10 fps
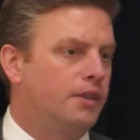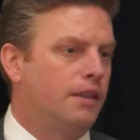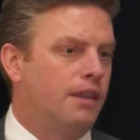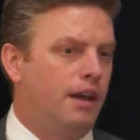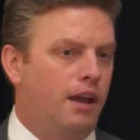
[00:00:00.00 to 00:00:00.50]

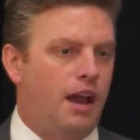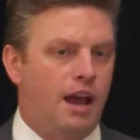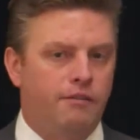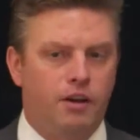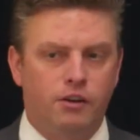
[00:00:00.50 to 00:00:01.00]
that they
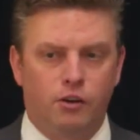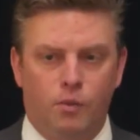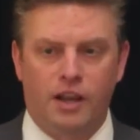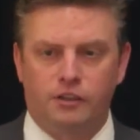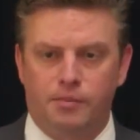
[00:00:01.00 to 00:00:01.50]
have
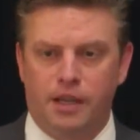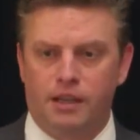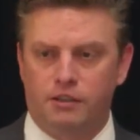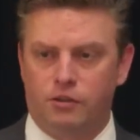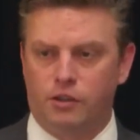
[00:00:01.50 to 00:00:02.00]
underway to
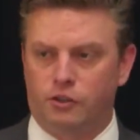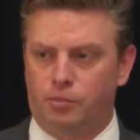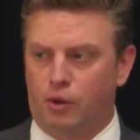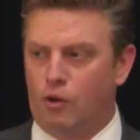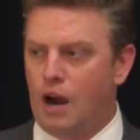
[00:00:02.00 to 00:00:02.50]
begin to
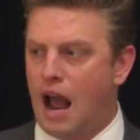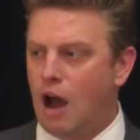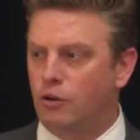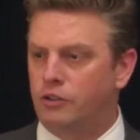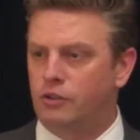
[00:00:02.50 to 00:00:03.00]
explore
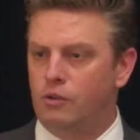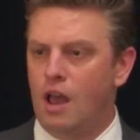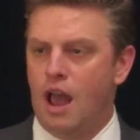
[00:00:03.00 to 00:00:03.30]
how to